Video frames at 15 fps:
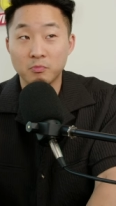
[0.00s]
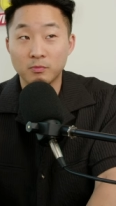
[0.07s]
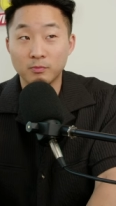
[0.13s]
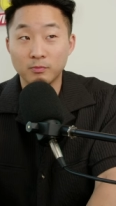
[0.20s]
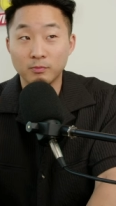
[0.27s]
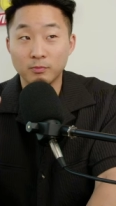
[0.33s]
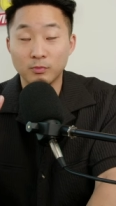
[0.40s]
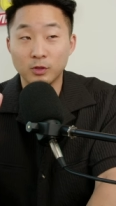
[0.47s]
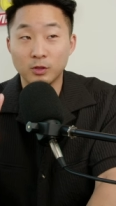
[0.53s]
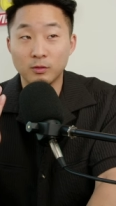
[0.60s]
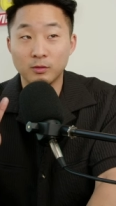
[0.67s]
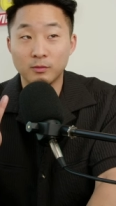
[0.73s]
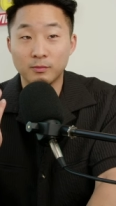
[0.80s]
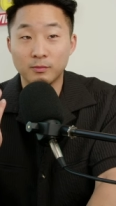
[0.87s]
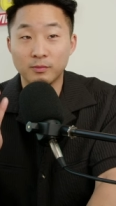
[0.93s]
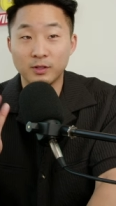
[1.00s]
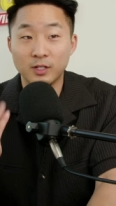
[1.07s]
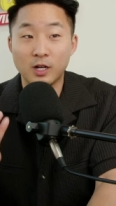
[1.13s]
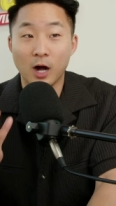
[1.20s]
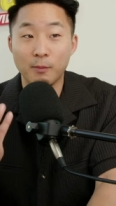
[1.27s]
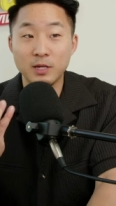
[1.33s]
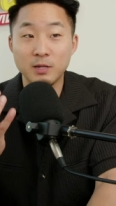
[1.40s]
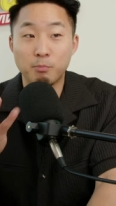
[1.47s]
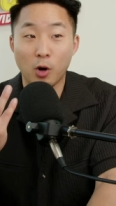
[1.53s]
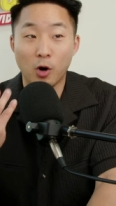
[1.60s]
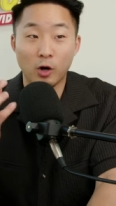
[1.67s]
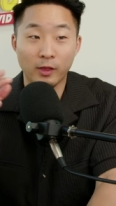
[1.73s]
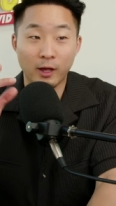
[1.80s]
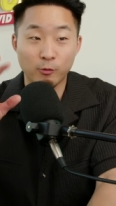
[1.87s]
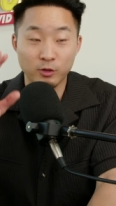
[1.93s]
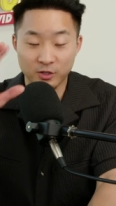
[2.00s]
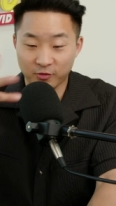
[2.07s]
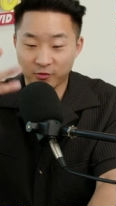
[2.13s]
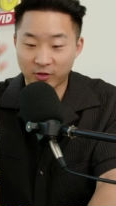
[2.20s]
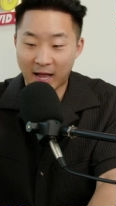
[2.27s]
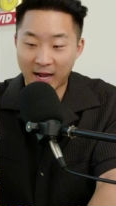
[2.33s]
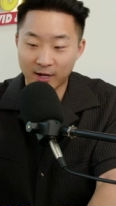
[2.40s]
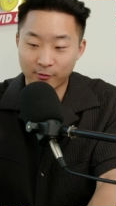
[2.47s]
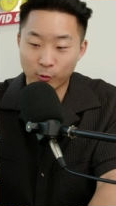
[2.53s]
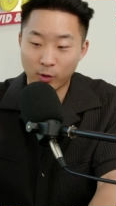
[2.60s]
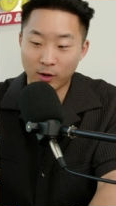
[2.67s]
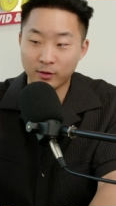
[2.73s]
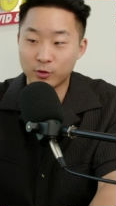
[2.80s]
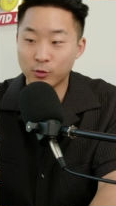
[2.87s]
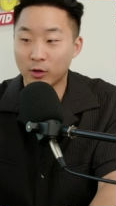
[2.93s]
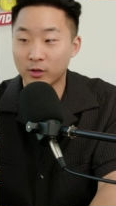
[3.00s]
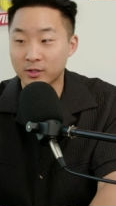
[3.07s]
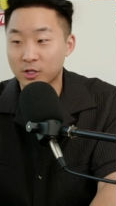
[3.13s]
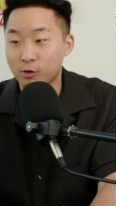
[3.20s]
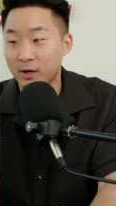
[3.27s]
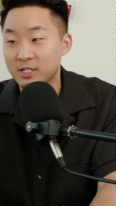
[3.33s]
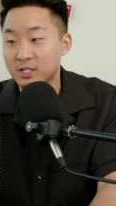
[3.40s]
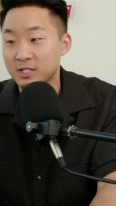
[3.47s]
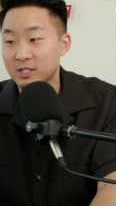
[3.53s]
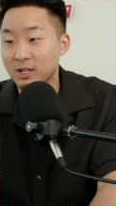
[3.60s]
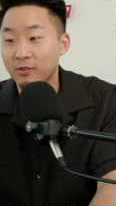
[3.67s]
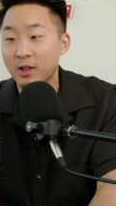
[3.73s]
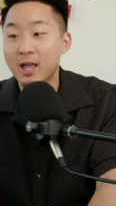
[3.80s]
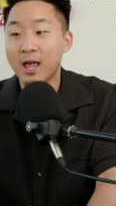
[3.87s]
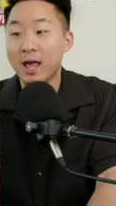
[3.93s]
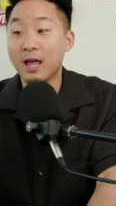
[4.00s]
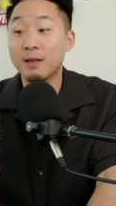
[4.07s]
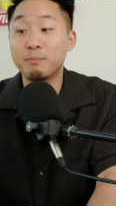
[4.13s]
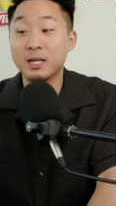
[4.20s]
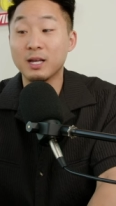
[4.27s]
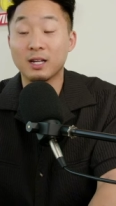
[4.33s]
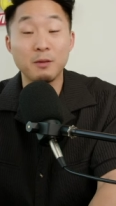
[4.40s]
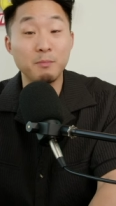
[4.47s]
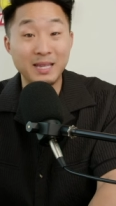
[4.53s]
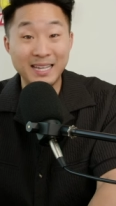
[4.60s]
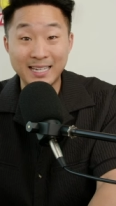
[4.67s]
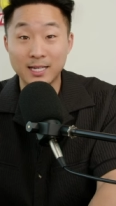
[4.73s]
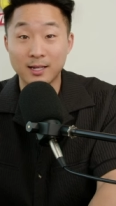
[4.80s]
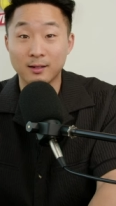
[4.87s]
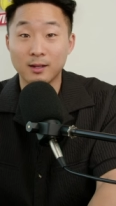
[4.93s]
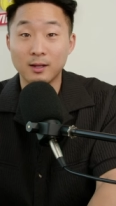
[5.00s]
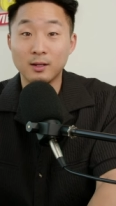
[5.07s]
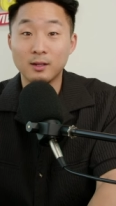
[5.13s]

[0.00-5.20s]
Baymax gummy ball that would just fly everywhere and do all this crazy stuff and be a comedian.